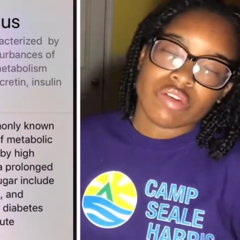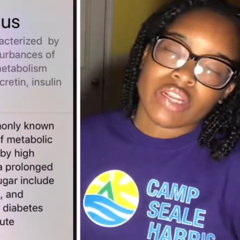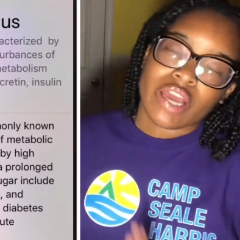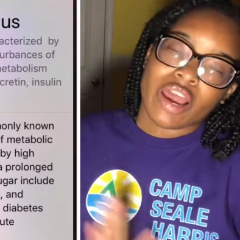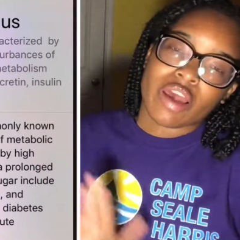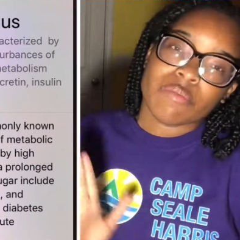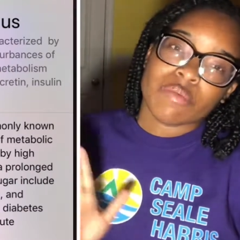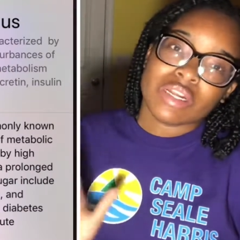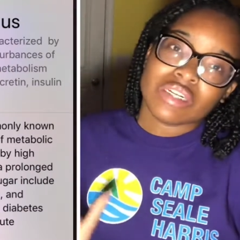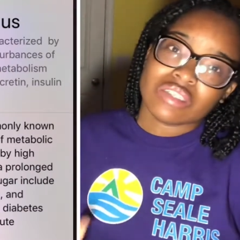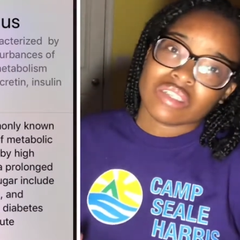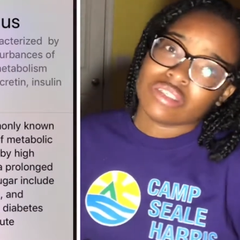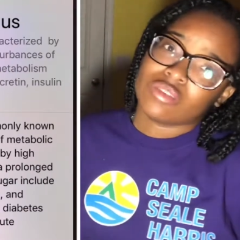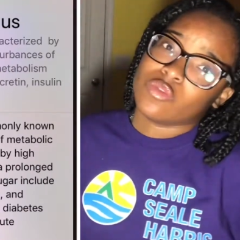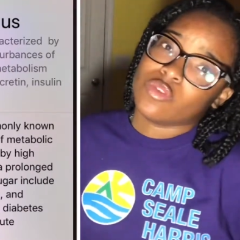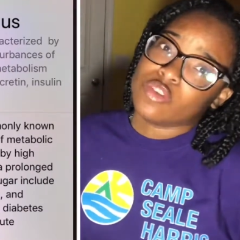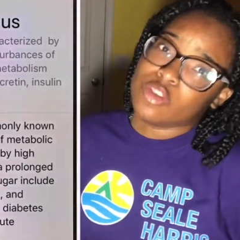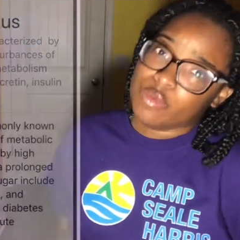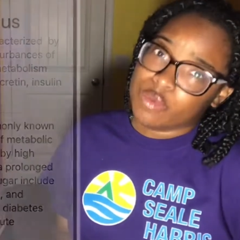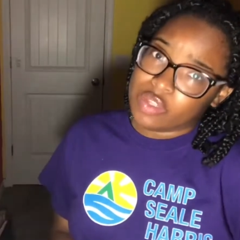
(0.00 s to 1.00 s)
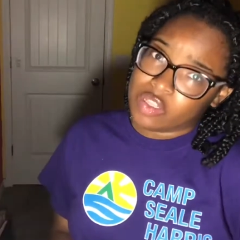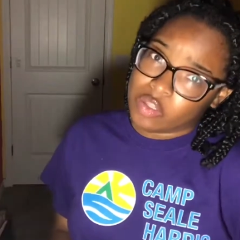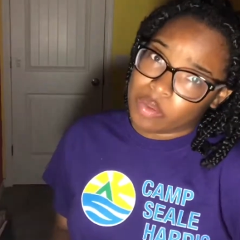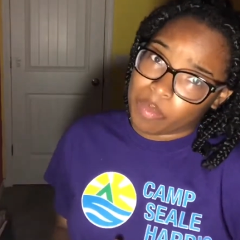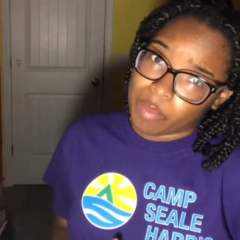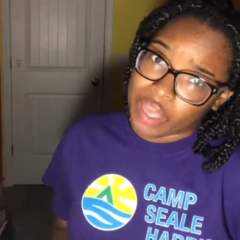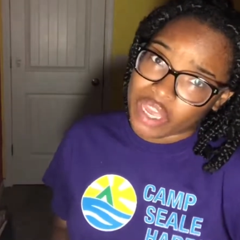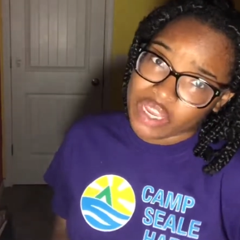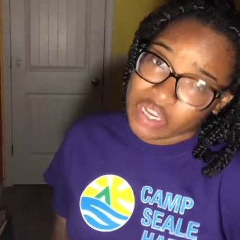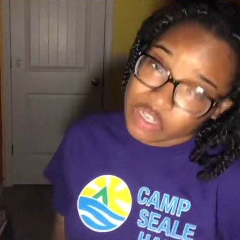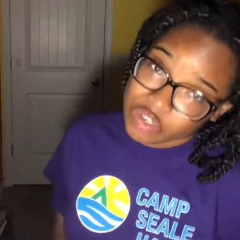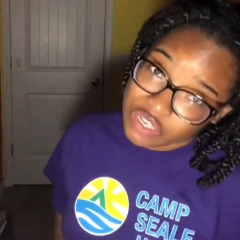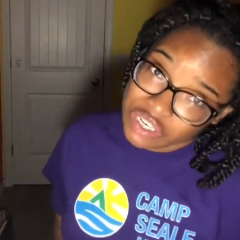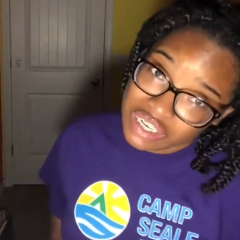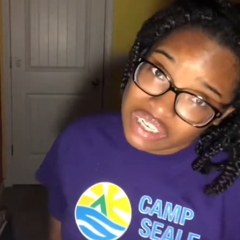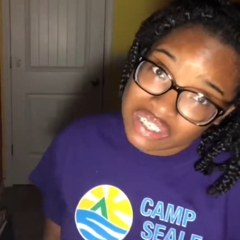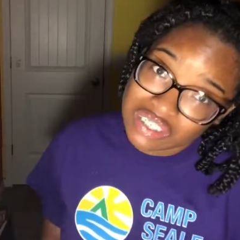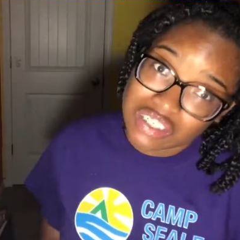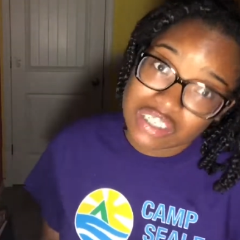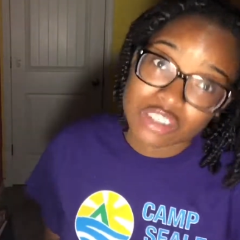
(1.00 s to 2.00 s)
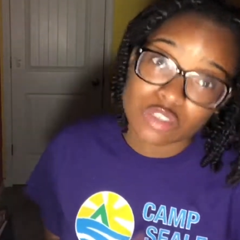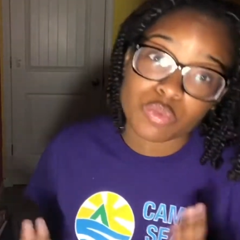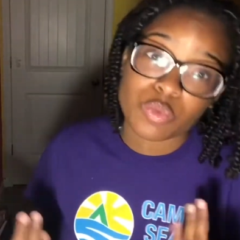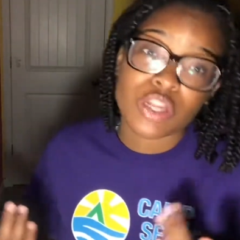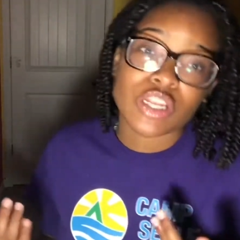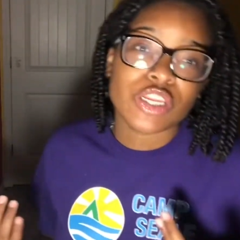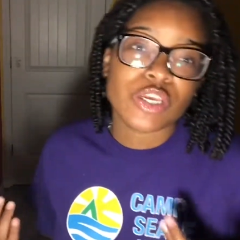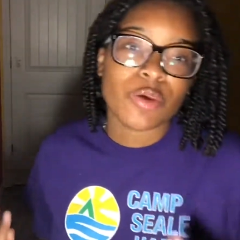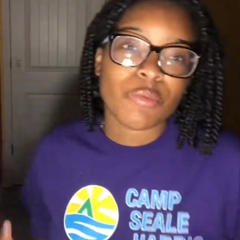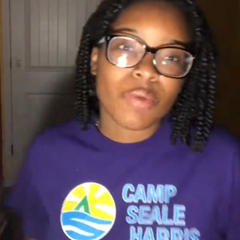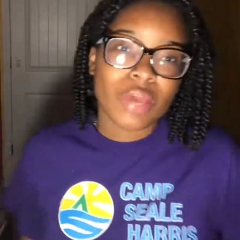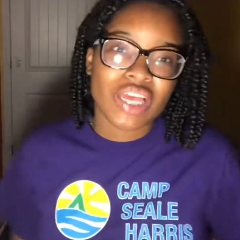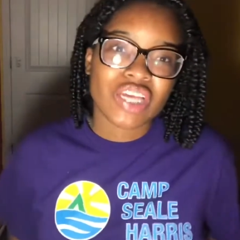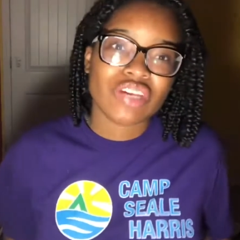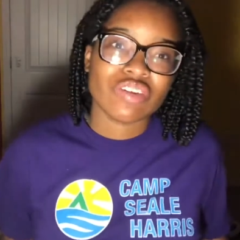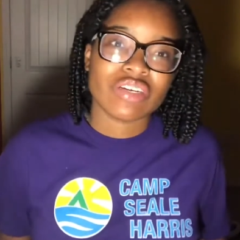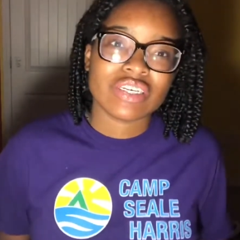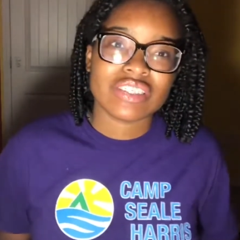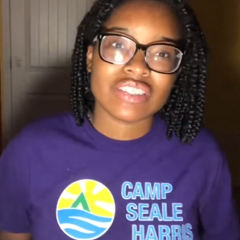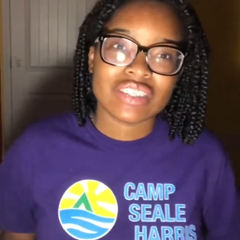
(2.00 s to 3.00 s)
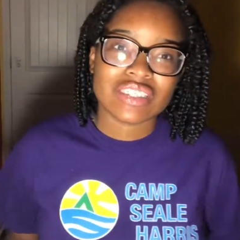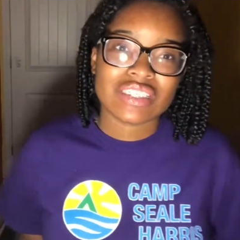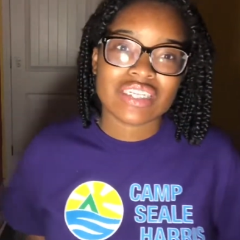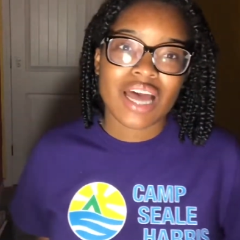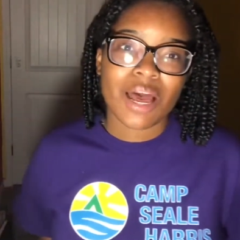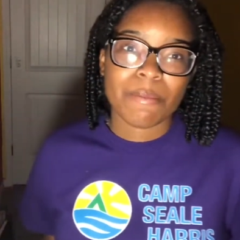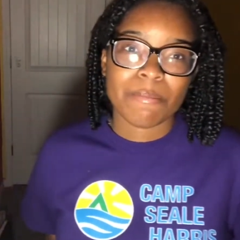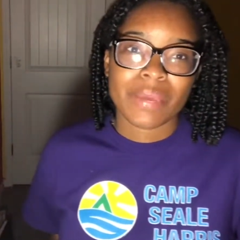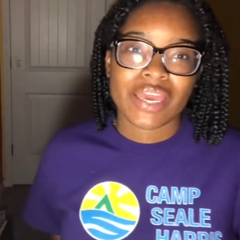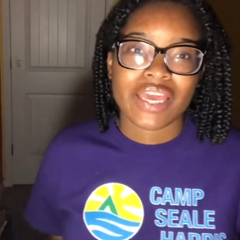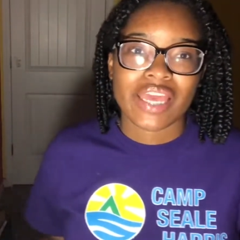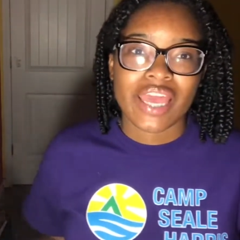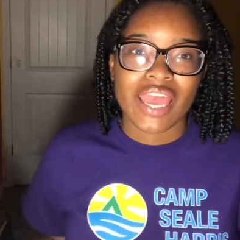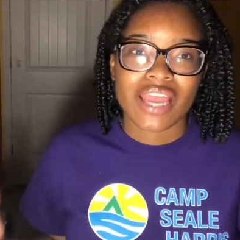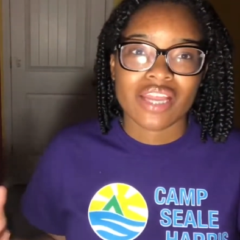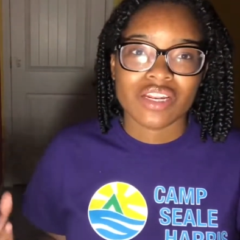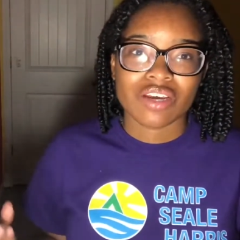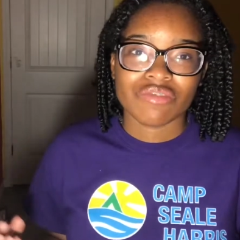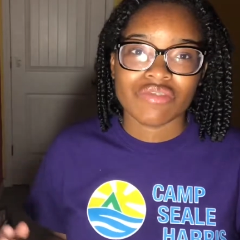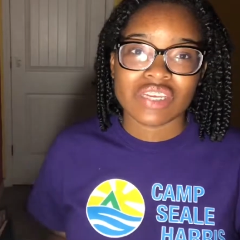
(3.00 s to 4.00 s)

Diabetes has something to do with the pancreas. It's when your pancreas does not make enough